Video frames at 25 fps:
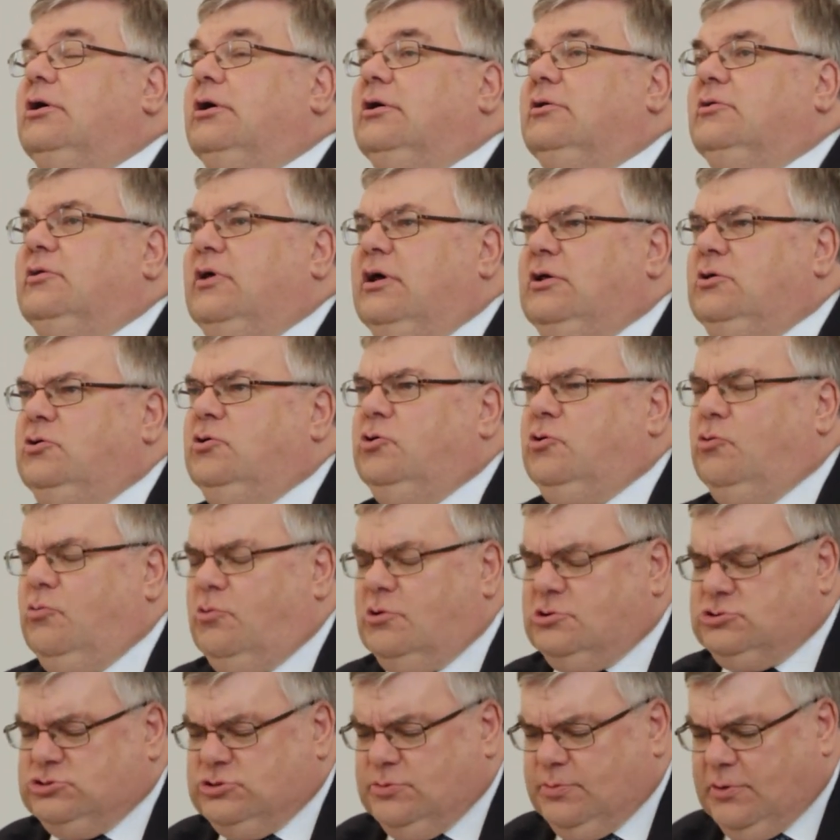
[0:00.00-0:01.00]
continue to
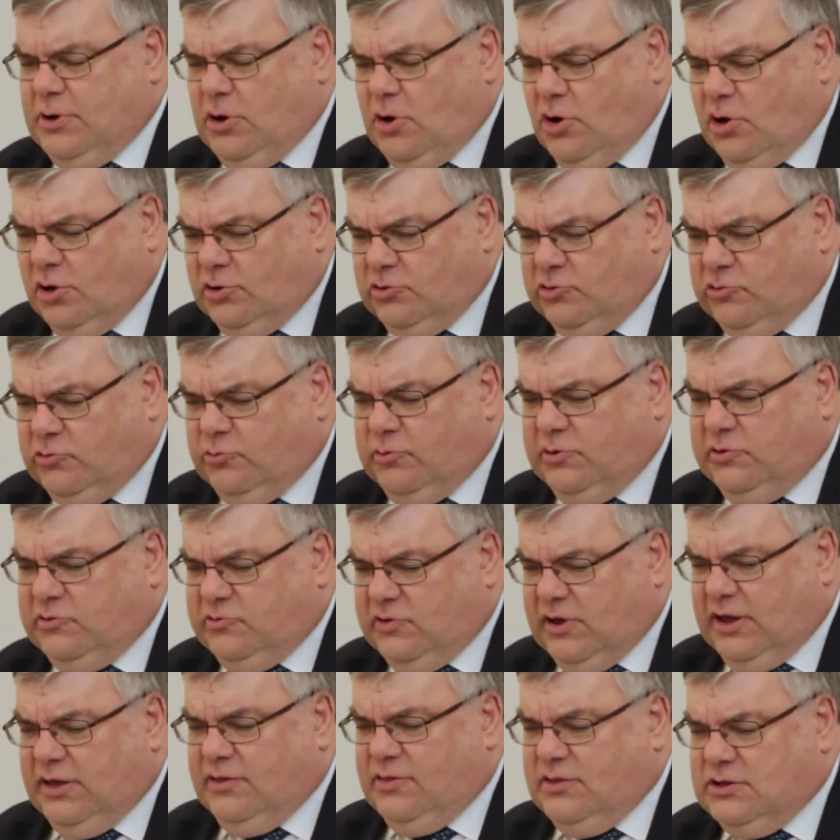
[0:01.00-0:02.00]
worship God as we
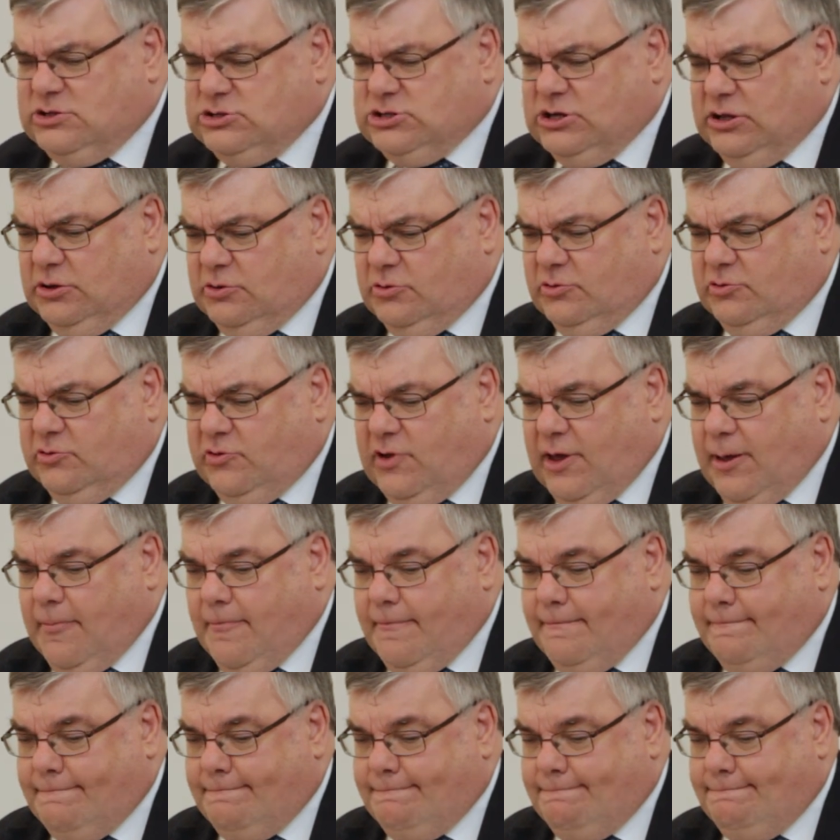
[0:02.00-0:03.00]
sing the children's
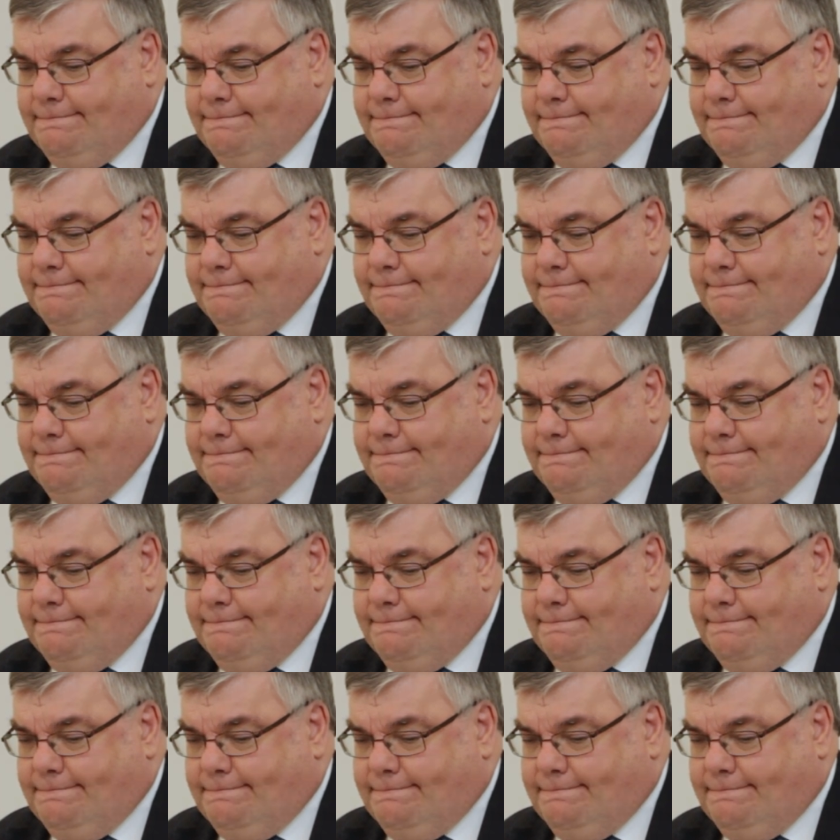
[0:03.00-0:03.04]
hymn.